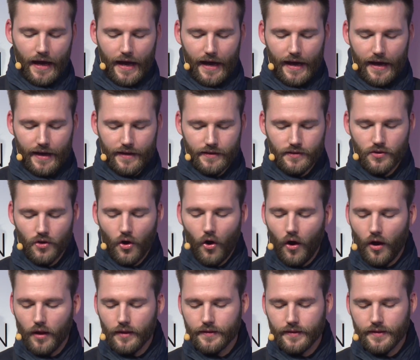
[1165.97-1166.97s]
and
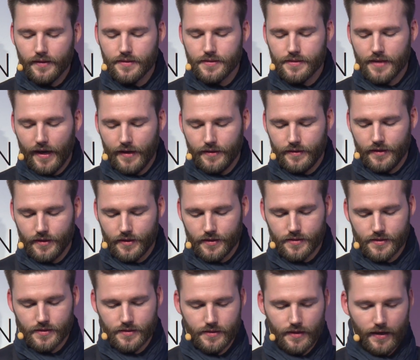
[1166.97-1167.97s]
all these
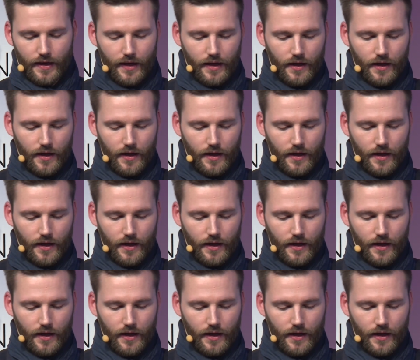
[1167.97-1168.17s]
ideas